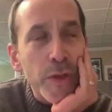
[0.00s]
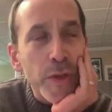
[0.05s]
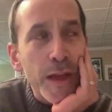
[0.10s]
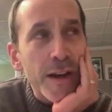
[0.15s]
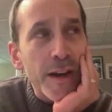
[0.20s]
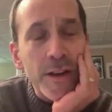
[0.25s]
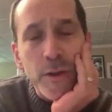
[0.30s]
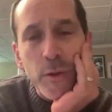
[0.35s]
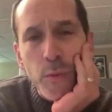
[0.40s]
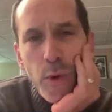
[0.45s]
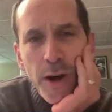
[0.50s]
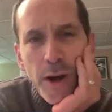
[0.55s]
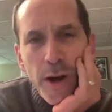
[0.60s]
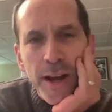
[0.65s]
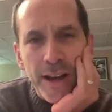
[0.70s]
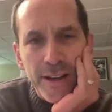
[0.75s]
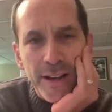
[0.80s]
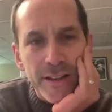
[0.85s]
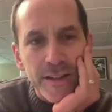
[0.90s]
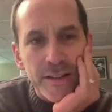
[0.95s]
that on the one
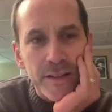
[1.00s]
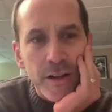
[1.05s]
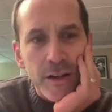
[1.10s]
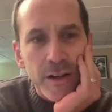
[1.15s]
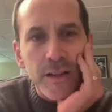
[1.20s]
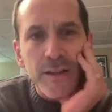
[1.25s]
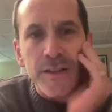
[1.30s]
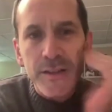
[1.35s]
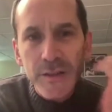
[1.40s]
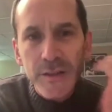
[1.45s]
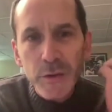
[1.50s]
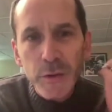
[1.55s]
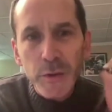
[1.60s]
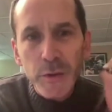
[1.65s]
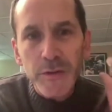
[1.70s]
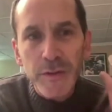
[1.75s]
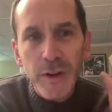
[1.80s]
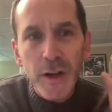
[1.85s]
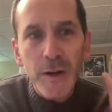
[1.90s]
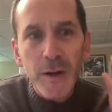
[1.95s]
hand is
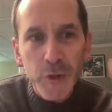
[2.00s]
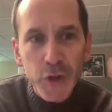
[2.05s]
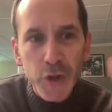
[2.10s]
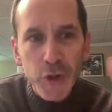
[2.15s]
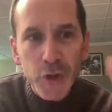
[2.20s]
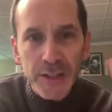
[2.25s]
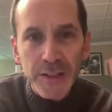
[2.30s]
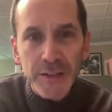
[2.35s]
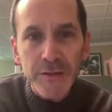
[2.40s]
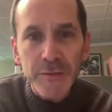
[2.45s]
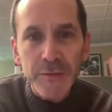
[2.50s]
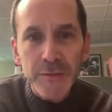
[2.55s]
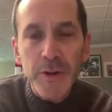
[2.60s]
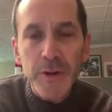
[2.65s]
sort of objective,